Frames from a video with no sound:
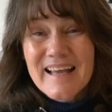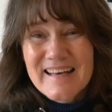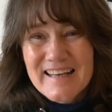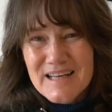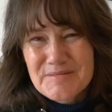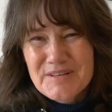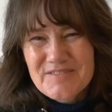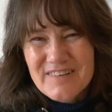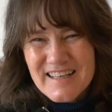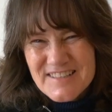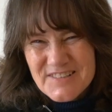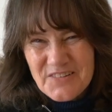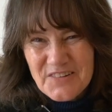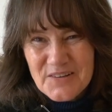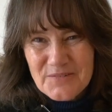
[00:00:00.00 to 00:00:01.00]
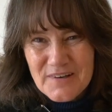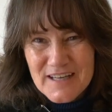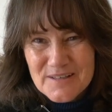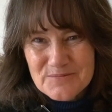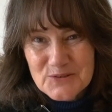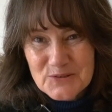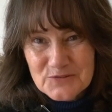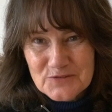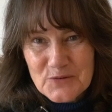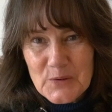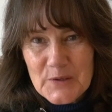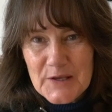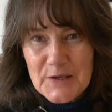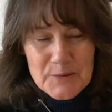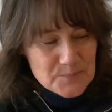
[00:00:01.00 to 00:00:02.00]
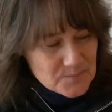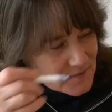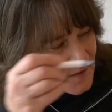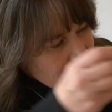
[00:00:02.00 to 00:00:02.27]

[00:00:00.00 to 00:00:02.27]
Let me write it on the whiteboard for you.